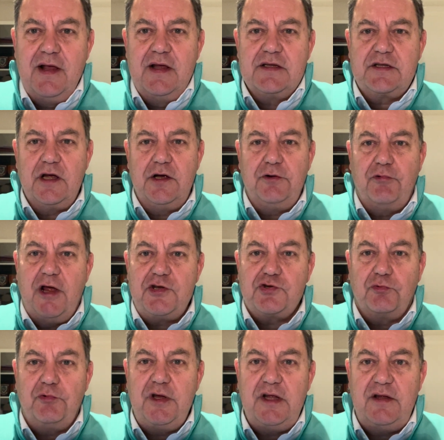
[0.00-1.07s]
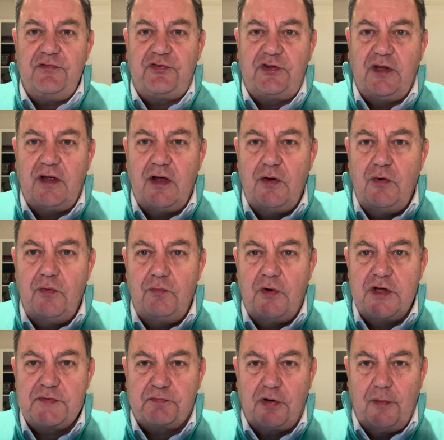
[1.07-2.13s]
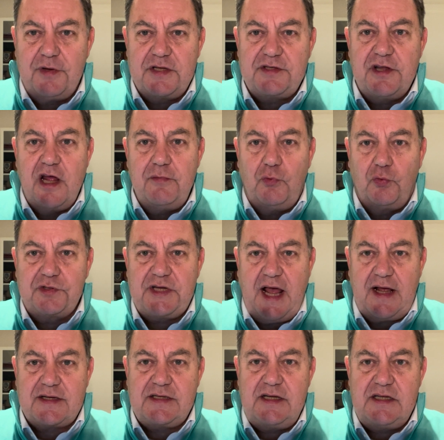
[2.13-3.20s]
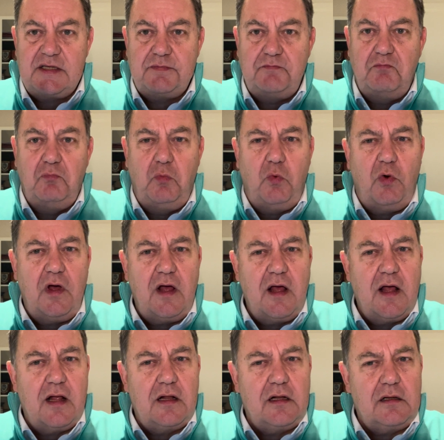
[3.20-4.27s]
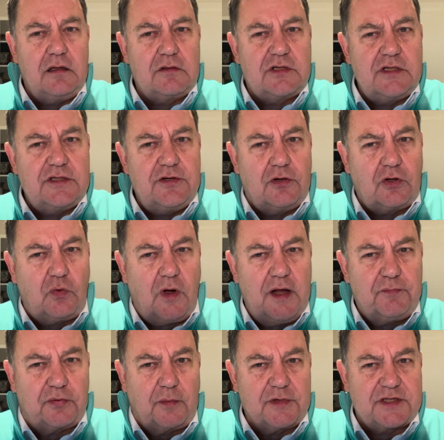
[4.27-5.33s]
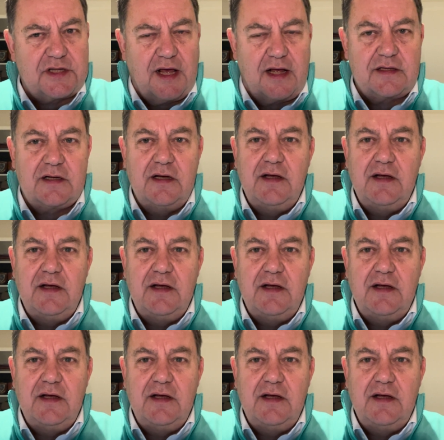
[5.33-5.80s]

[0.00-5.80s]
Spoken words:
So Rachel Reeves has promised no more taxes. Well, she's not quite promised that.